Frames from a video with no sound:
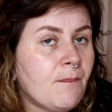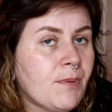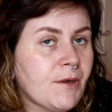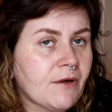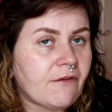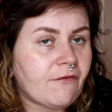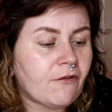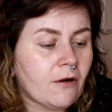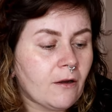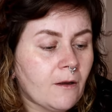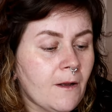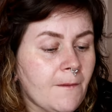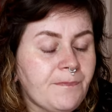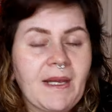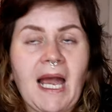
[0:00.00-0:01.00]

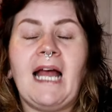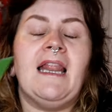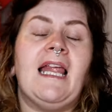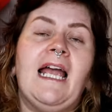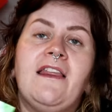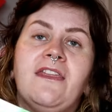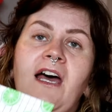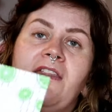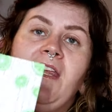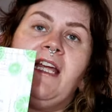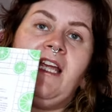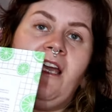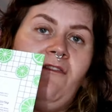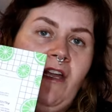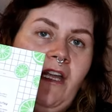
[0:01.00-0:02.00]
Beautiful. I like that they're
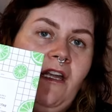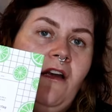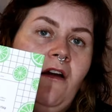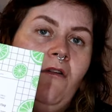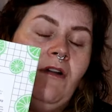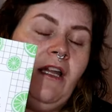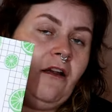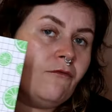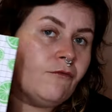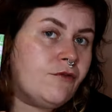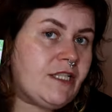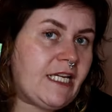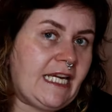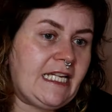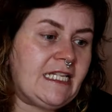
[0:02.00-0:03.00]
giving little
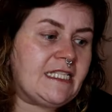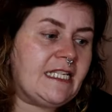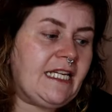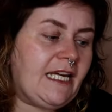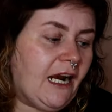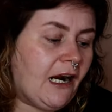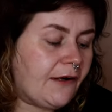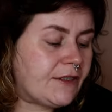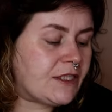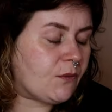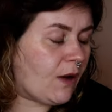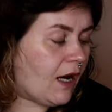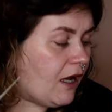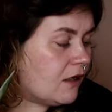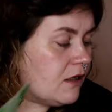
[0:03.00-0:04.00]
routines in here as
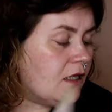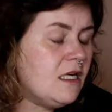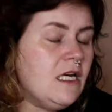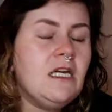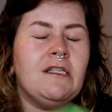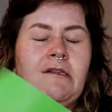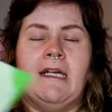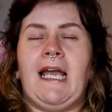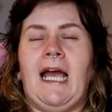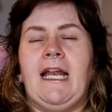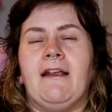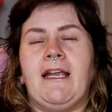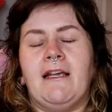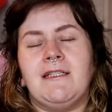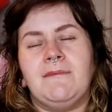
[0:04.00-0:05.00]
well. So it kind
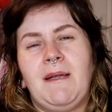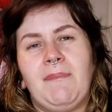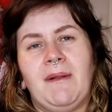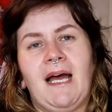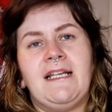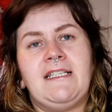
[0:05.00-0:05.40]
of gives people